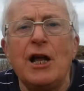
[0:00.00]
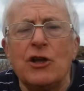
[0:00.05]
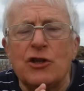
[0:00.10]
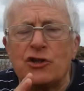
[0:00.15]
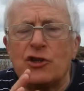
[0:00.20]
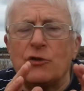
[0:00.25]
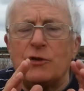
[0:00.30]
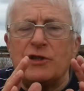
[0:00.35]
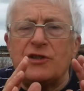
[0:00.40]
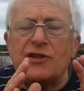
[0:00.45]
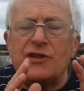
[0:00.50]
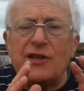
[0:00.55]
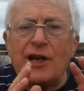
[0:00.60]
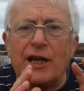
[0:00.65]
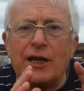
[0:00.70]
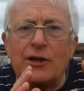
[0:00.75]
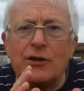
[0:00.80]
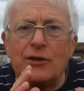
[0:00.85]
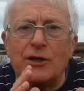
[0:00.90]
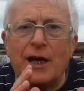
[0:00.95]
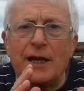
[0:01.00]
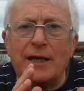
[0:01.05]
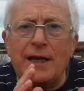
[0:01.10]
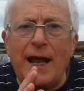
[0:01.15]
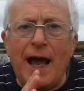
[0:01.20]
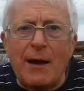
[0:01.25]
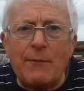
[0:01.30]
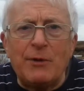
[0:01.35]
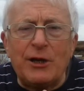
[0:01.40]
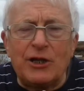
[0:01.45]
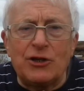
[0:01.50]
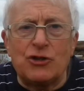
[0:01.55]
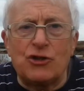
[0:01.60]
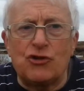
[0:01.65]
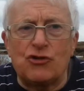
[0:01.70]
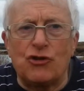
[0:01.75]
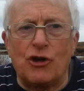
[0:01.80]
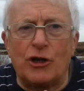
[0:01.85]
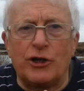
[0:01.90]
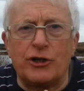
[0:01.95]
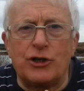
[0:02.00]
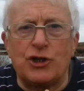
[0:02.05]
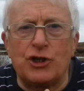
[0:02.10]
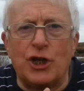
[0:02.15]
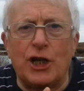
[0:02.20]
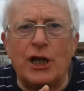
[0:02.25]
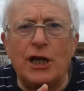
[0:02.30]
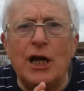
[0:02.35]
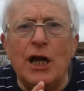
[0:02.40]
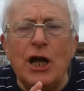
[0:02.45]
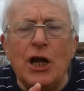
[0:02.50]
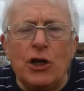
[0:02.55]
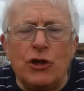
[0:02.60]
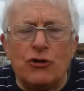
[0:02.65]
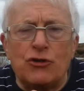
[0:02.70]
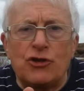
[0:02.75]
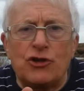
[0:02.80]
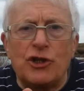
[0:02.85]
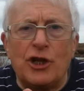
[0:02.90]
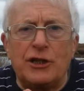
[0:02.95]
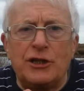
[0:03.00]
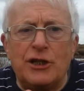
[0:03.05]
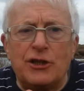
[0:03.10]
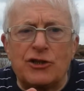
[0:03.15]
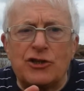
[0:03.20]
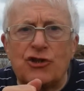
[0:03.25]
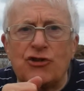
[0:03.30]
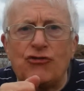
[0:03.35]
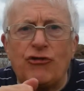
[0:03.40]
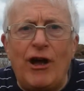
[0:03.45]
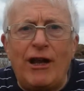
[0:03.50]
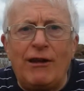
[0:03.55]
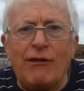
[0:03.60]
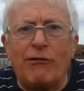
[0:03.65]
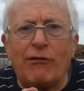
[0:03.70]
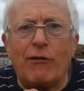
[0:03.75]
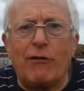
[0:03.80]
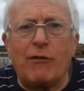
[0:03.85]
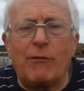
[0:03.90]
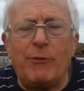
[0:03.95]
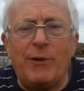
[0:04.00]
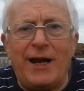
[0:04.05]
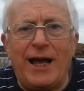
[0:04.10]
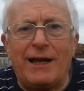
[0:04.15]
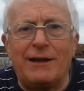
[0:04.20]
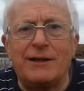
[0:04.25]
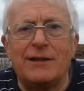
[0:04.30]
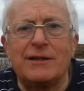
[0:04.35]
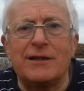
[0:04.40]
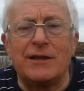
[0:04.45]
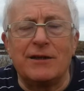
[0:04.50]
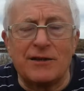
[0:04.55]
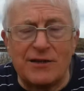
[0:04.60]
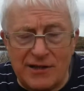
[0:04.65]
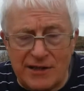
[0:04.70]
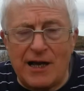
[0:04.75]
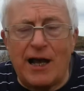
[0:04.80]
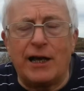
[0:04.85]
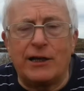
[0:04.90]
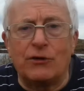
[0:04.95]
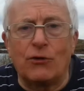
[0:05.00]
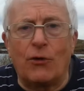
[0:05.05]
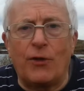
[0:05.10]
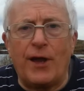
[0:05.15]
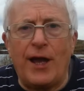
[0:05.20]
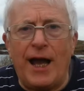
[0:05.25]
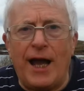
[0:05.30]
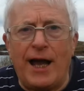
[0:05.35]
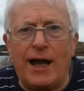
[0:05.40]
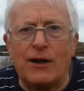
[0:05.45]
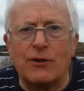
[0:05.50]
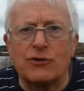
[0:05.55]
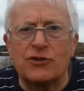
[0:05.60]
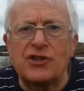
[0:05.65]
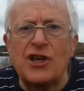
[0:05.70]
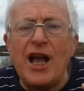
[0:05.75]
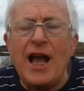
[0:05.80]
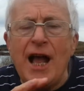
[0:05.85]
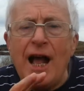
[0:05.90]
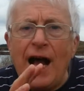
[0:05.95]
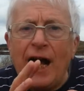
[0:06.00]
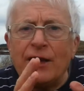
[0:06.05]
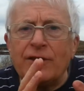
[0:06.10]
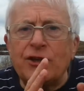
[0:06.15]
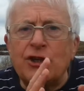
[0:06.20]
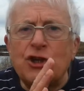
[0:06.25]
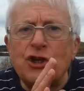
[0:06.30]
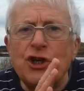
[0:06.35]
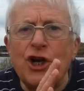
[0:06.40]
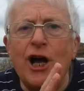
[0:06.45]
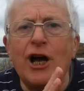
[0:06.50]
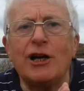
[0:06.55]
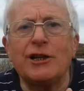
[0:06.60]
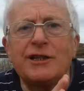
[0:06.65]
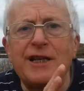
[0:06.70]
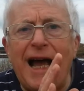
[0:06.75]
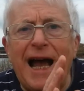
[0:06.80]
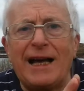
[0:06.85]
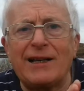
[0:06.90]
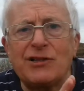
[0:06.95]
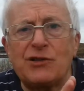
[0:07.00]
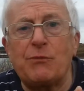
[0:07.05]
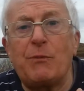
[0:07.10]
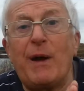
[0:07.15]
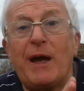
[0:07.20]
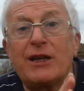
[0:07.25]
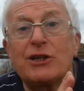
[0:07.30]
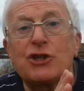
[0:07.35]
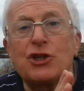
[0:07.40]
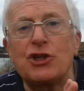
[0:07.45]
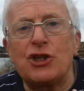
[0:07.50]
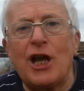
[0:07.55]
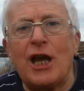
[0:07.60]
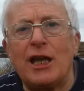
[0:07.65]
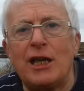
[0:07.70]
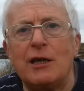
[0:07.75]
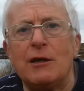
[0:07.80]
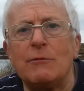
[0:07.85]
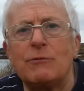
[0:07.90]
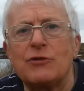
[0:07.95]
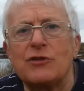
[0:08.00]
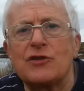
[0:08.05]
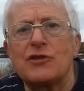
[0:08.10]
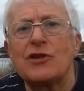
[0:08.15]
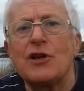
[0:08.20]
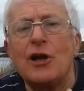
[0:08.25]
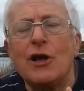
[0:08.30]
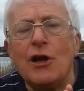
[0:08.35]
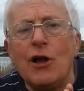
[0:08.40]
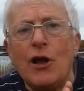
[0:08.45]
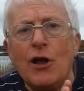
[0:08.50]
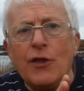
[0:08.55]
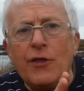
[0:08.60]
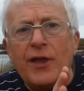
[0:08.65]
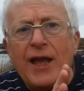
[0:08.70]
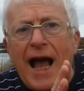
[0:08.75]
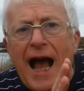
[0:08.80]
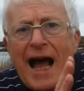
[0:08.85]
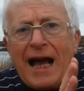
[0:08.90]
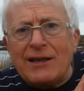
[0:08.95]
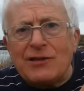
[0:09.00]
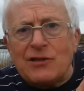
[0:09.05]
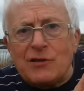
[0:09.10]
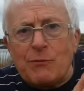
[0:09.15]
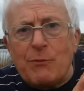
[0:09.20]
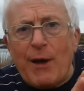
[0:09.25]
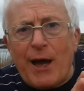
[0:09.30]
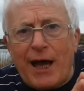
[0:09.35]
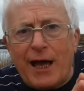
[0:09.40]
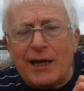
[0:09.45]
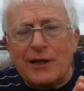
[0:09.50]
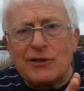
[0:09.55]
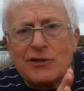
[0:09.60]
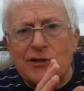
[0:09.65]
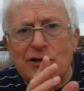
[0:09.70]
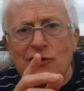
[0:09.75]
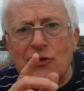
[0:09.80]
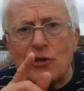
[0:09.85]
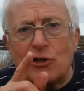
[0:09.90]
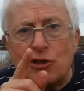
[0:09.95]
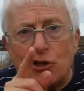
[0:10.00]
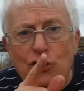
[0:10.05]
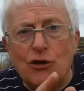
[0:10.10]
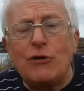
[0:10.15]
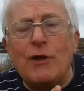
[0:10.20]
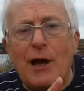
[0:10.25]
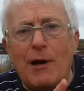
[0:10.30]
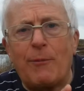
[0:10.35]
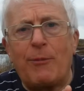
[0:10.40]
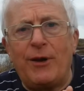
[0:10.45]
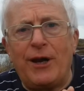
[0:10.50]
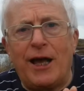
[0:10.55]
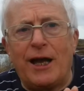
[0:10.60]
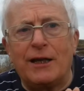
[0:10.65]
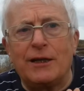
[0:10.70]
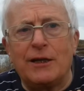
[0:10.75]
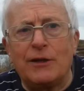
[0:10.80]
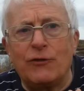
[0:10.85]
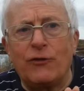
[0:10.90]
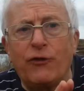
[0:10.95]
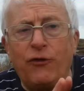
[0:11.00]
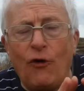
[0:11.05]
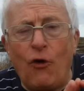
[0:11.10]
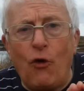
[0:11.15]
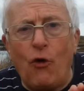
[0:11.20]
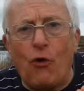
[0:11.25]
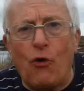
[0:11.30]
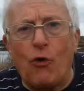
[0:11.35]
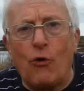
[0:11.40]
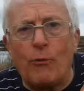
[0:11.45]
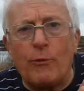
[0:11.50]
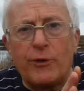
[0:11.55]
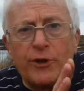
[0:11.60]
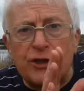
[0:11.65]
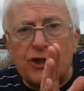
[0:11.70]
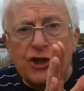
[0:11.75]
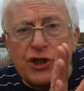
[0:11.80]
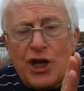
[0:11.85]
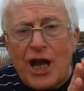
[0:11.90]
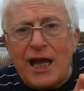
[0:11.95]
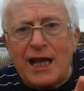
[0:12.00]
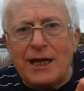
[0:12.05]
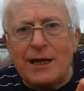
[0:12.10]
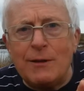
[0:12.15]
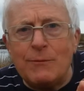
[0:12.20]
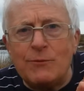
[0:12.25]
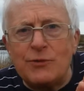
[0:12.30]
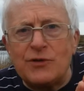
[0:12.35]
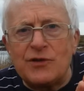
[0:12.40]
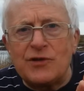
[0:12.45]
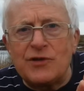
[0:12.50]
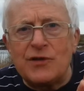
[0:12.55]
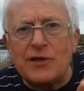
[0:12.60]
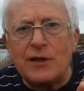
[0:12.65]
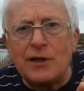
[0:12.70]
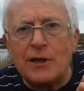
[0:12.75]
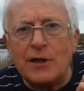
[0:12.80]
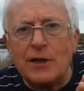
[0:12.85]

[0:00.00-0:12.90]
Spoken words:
So in psychodynamic astrology, you study the strength of the planet in the sign or the house, and the chart aspect shapes, the aspects to that planet form the shapes.